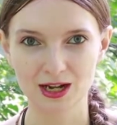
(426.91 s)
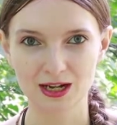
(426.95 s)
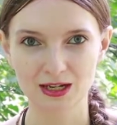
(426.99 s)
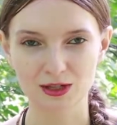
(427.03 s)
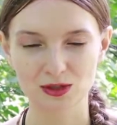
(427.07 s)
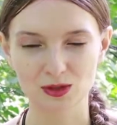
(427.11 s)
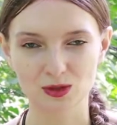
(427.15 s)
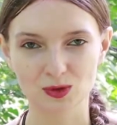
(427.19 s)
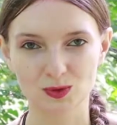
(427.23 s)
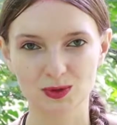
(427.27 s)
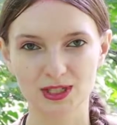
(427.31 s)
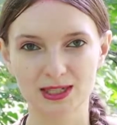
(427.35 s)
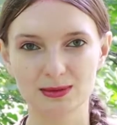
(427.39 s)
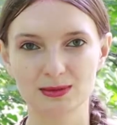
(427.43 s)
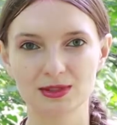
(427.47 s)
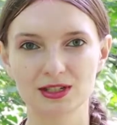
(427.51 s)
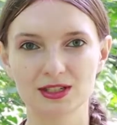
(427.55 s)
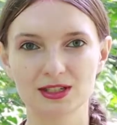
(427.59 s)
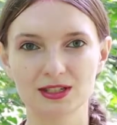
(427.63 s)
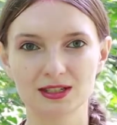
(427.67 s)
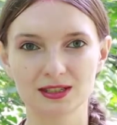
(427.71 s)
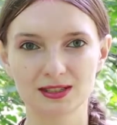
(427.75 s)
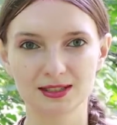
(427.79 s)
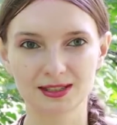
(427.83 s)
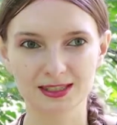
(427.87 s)
so they
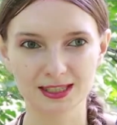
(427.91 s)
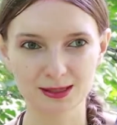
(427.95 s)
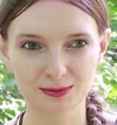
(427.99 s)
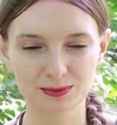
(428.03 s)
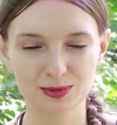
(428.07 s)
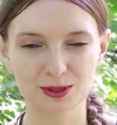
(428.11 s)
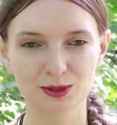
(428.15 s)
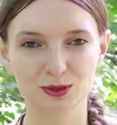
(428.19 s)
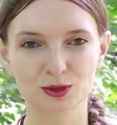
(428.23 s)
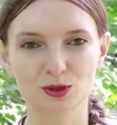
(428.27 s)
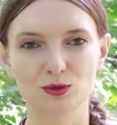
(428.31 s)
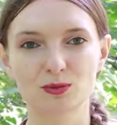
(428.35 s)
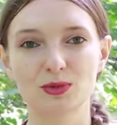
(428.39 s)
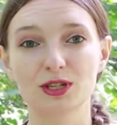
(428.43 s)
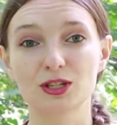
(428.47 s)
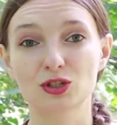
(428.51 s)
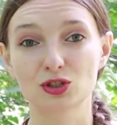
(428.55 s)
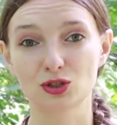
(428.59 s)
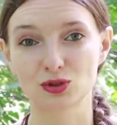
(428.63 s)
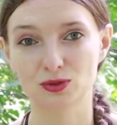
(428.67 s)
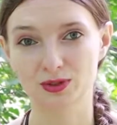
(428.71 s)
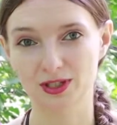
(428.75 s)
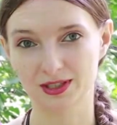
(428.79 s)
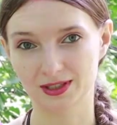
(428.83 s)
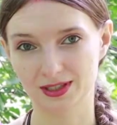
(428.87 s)
may simply, make
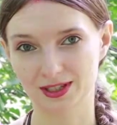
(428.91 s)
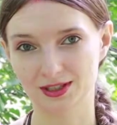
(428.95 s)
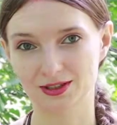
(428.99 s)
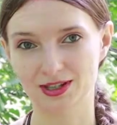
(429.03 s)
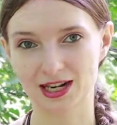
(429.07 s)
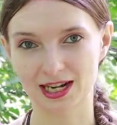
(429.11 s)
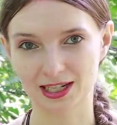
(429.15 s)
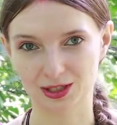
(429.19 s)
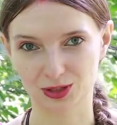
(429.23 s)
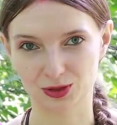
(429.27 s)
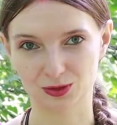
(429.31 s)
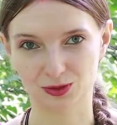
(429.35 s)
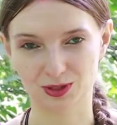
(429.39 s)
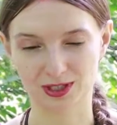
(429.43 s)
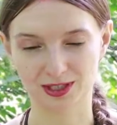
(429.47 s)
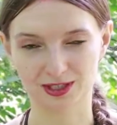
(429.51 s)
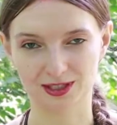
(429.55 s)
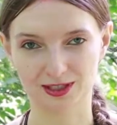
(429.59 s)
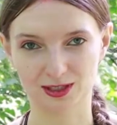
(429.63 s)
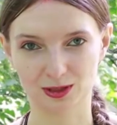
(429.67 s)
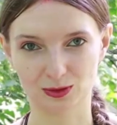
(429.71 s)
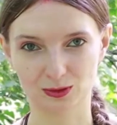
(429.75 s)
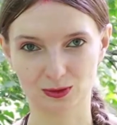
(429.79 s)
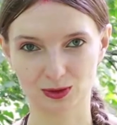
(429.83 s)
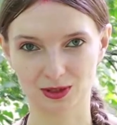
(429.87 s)
sure that they are accurate
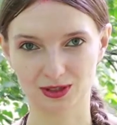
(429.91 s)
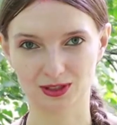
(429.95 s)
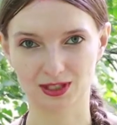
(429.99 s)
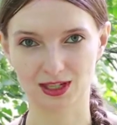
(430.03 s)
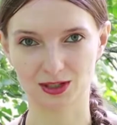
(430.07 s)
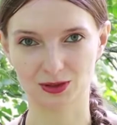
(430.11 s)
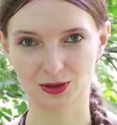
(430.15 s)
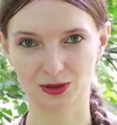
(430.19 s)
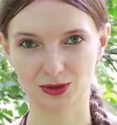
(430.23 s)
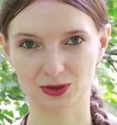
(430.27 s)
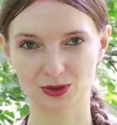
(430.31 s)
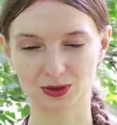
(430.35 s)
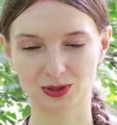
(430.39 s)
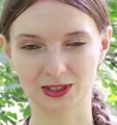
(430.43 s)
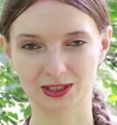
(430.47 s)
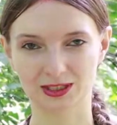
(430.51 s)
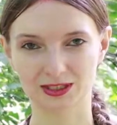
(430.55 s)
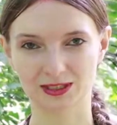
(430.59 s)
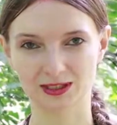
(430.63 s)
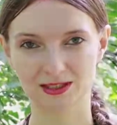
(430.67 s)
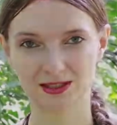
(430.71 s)
in what they are doing.